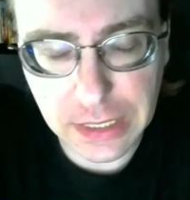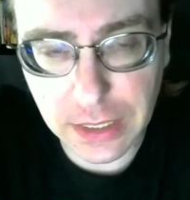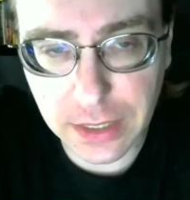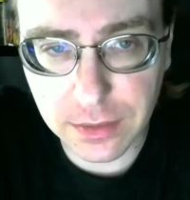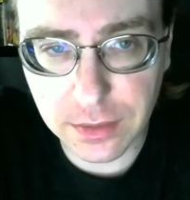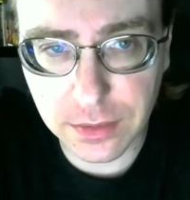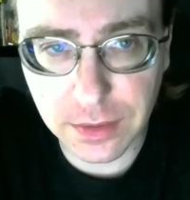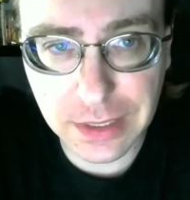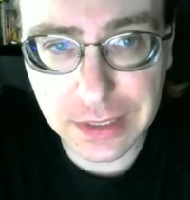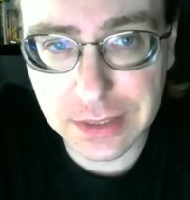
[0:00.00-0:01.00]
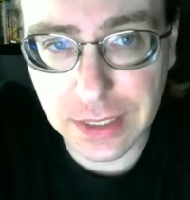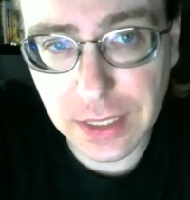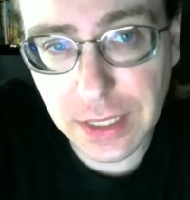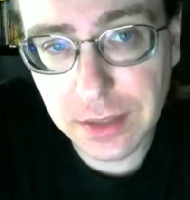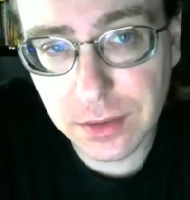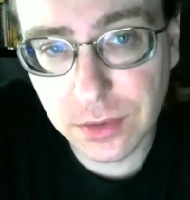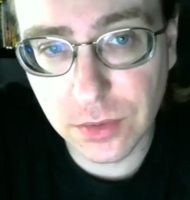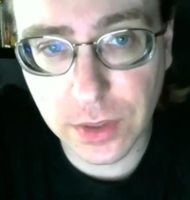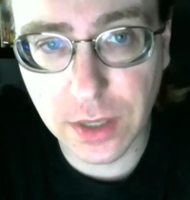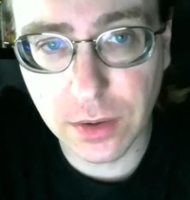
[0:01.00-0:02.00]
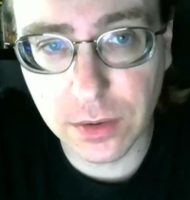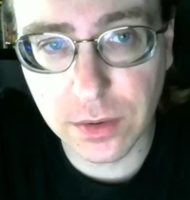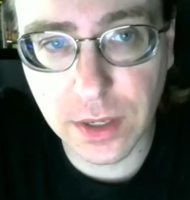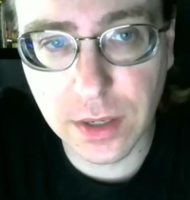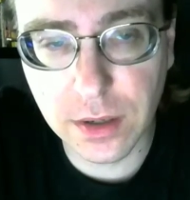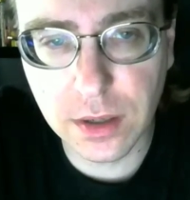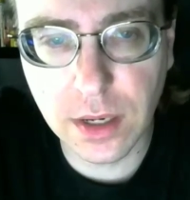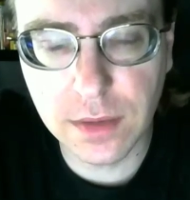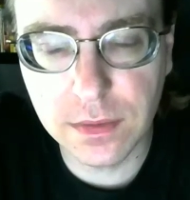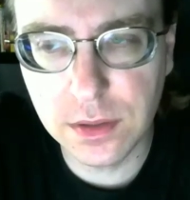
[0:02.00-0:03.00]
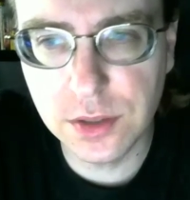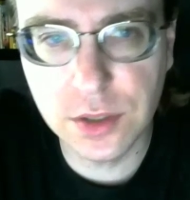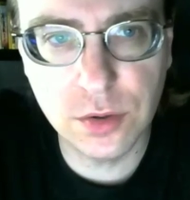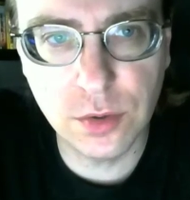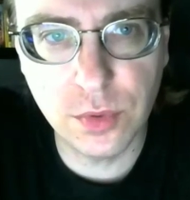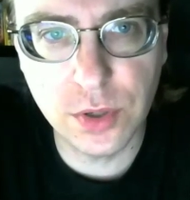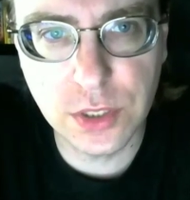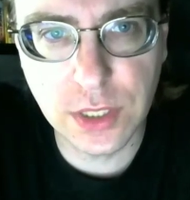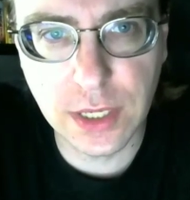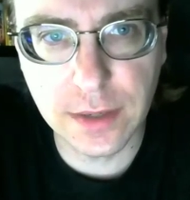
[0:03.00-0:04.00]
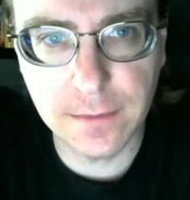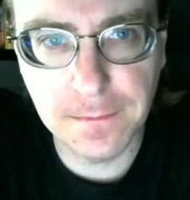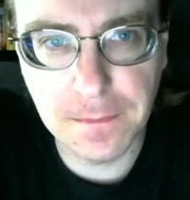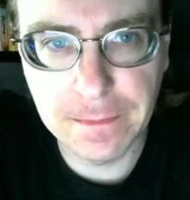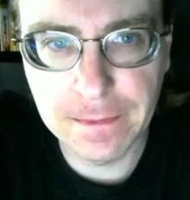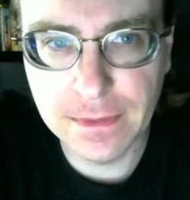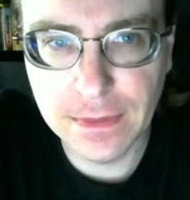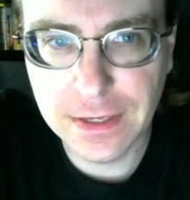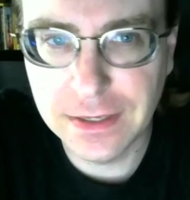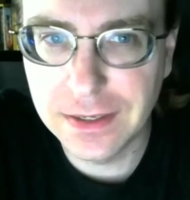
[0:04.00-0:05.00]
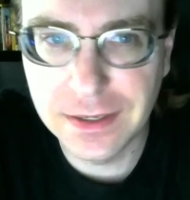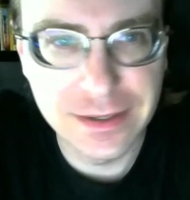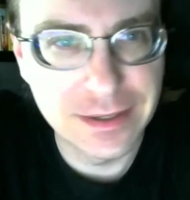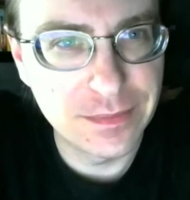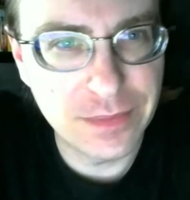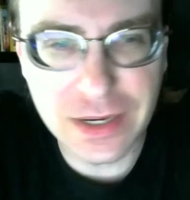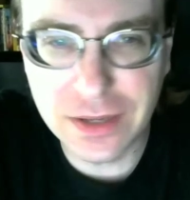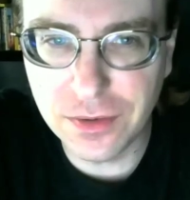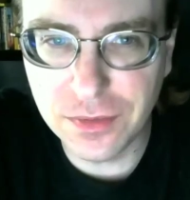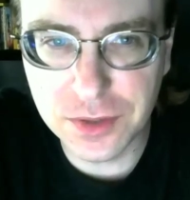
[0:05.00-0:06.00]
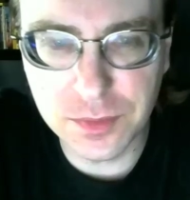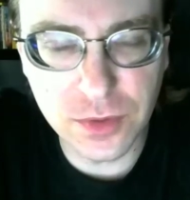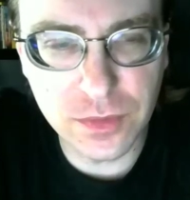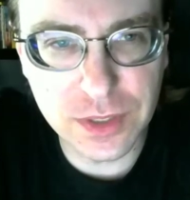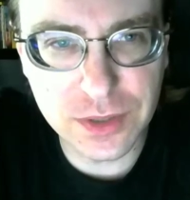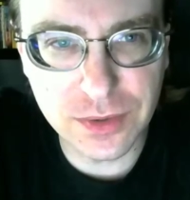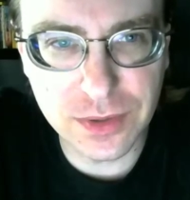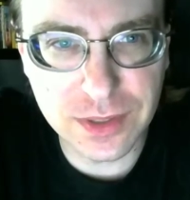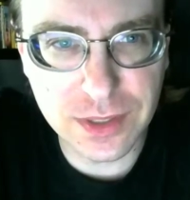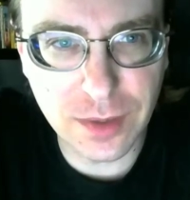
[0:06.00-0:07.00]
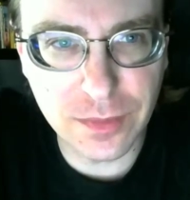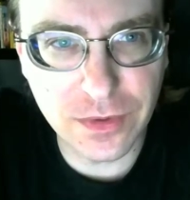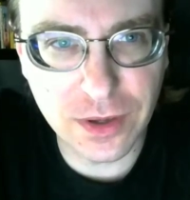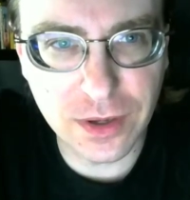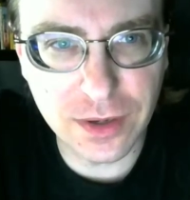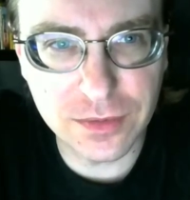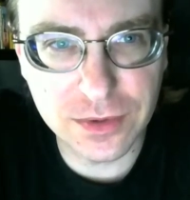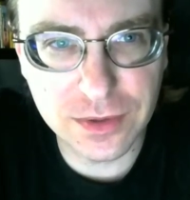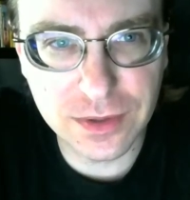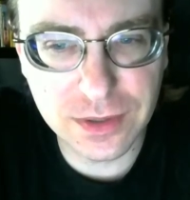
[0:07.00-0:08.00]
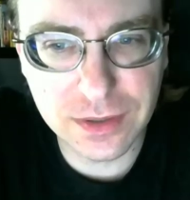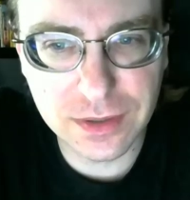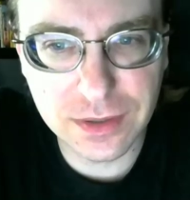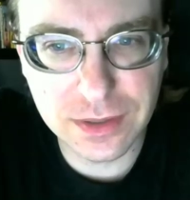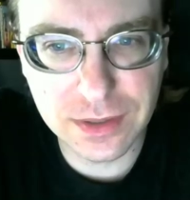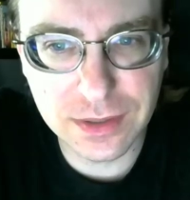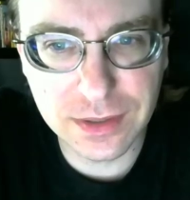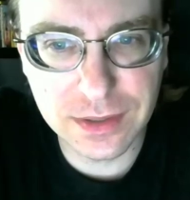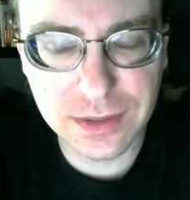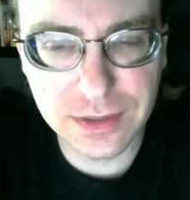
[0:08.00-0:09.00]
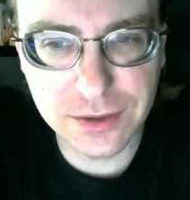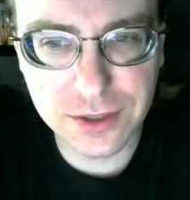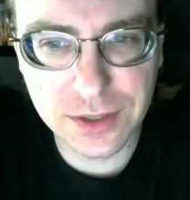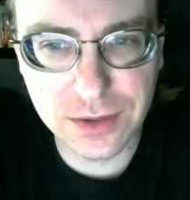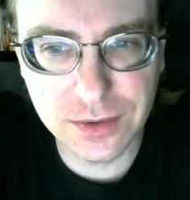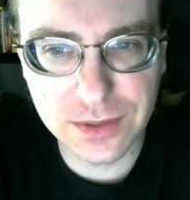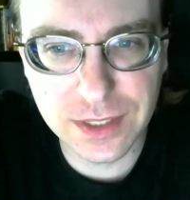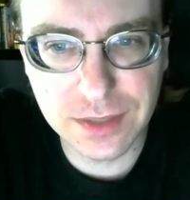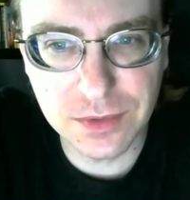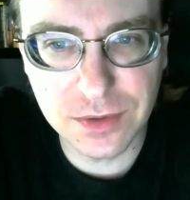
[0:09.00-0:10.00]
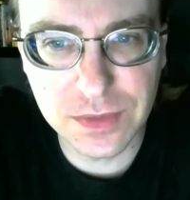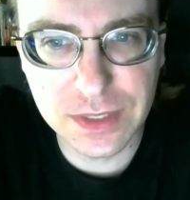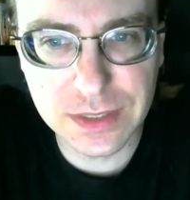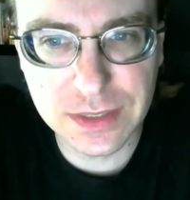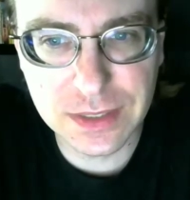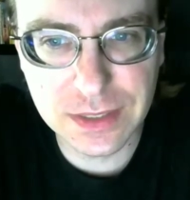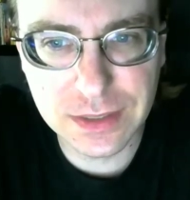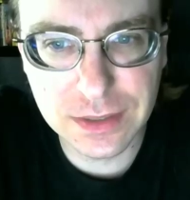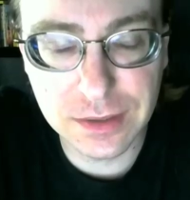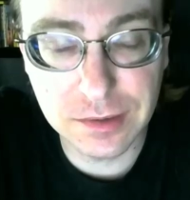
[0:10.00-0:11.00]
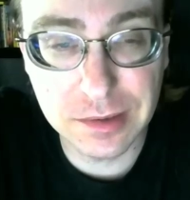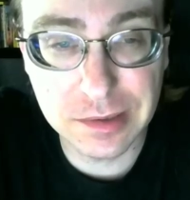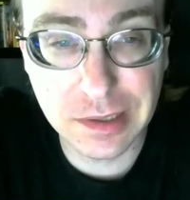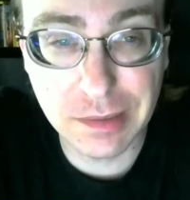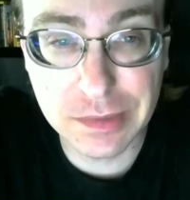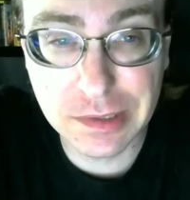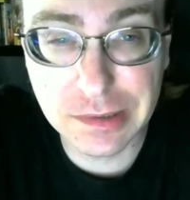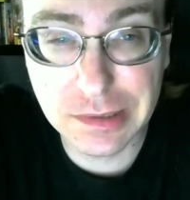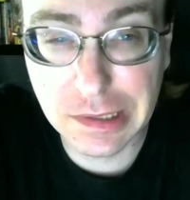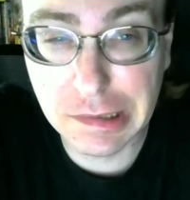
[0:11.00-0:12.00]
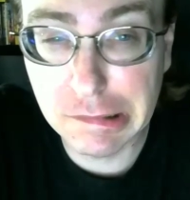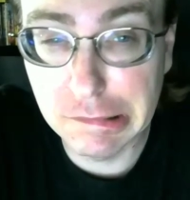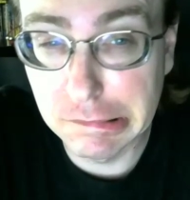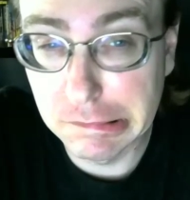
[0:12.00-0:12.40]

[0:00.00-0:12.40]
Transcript: like the like I said, I like the Thor character. I I think he's underappreciated. But neither of his movies are in the top 5. Uh, there's 13 movies. They're in the top 10.